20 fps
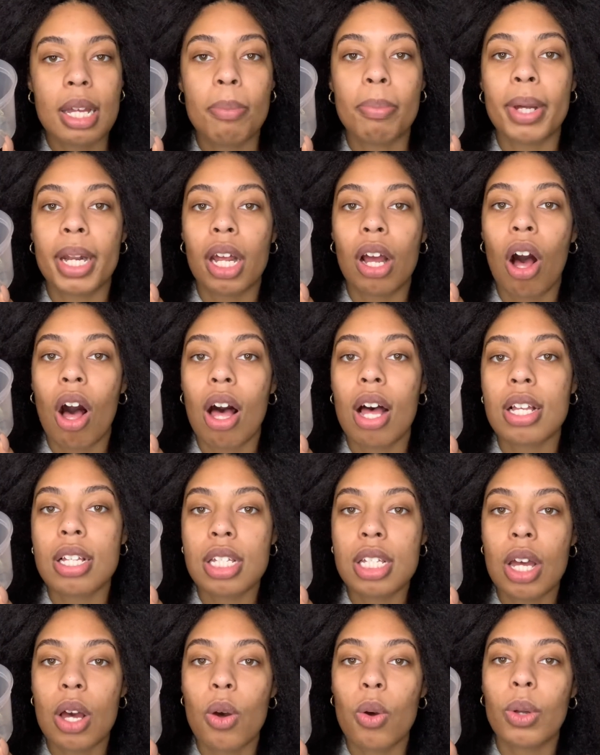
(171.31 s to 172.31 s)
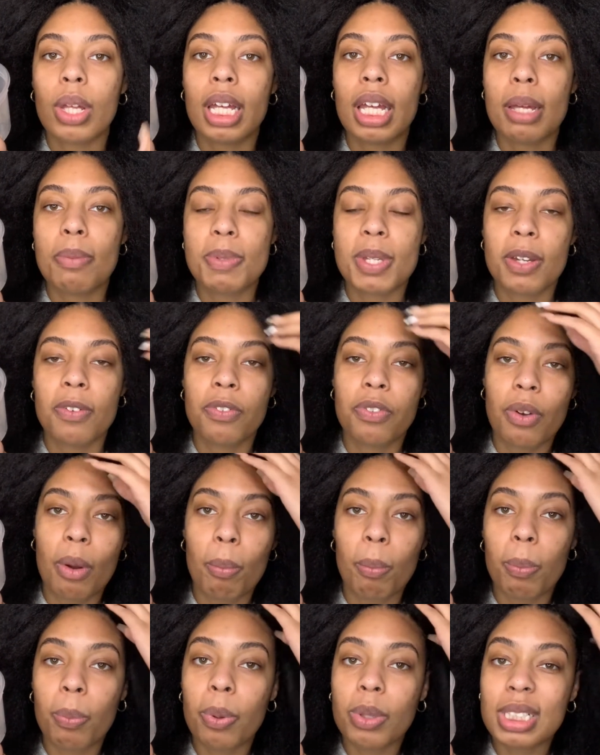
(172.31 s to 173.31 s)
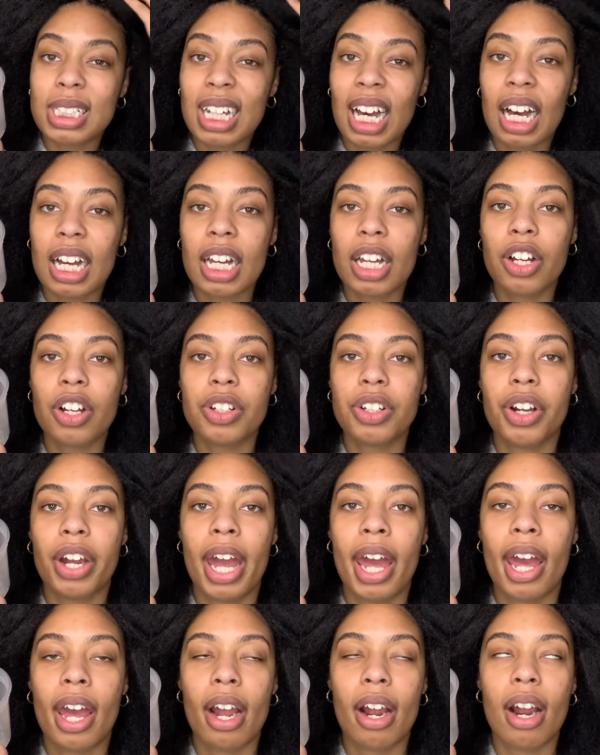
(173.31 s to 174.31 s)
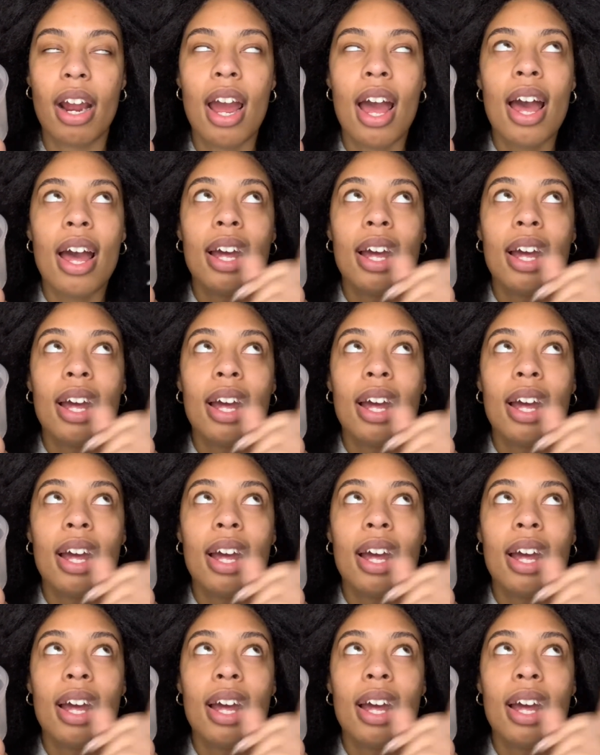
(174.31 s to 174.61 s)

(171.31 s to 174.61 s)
but it also keeps it from tugging on your hair.